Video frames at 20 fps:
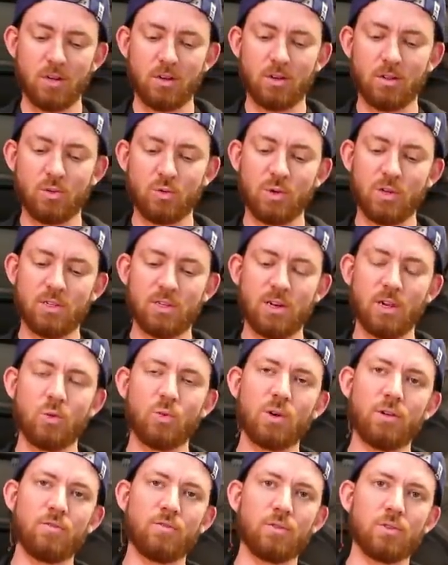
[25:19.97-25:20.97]
Another reason I
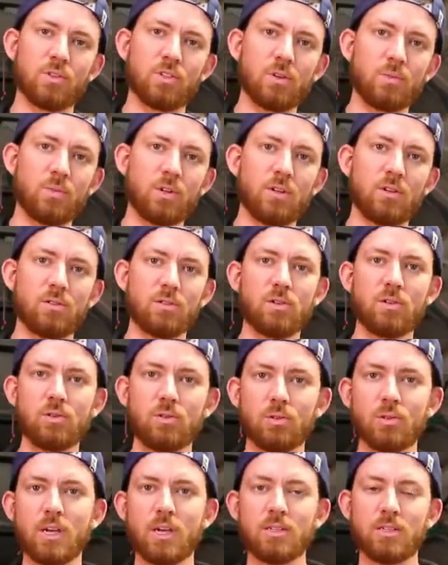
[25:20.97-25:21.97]
went for something a
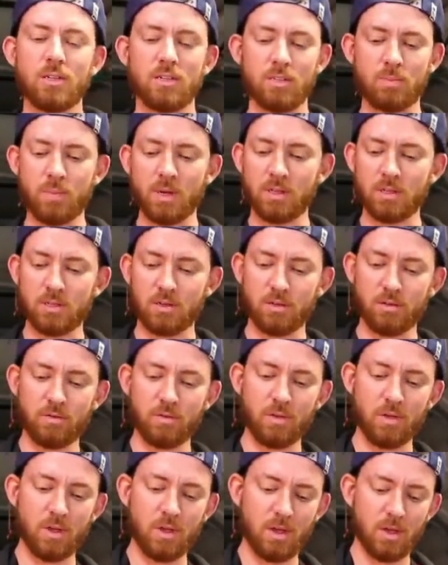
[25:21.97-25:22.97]
little less
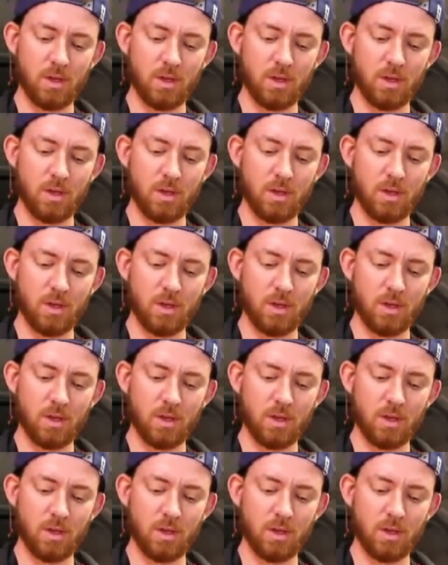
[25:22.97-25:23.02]
expensive,